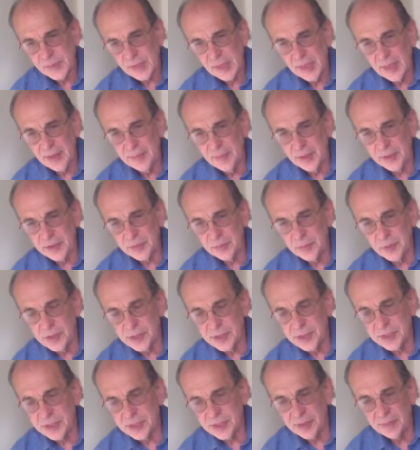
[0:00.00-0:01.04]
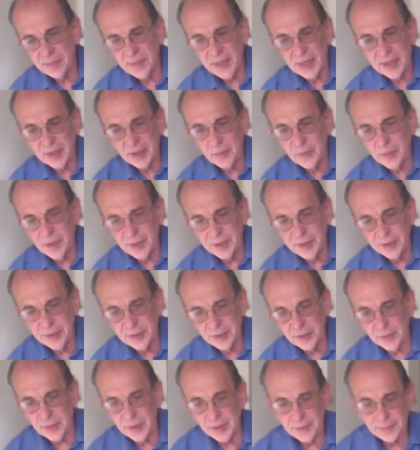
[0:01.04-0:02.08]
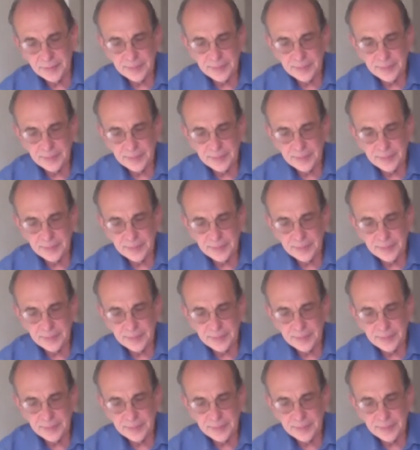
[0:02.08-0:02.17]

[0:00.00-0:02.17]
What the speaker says: a much more systematic way to do it.